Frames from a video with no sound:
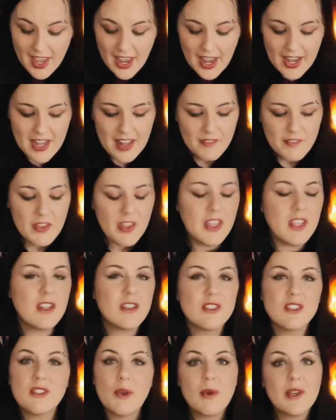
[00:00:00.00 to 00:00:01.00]
And I feel like
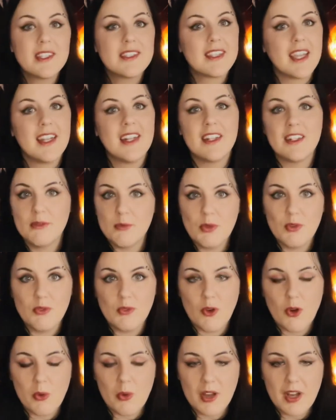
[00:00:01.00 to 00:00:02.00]
you're so excited to move
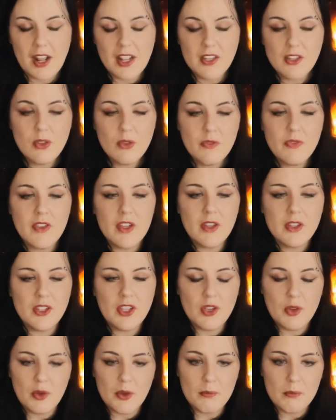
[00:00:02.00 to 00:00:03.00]
forward. I do feel
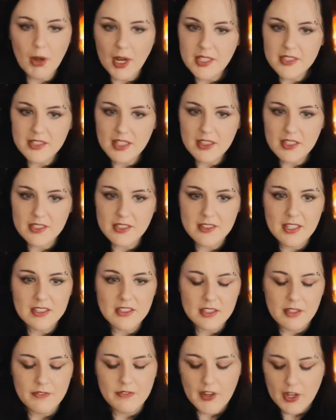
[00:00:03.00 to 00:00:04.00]
you embracing this
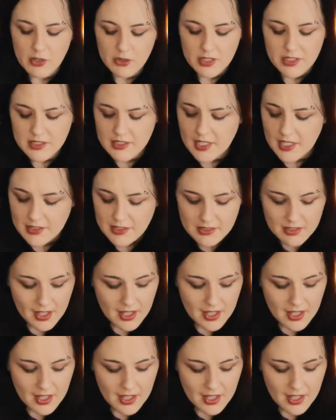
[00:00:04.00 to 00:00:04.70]
sense of fearlessness.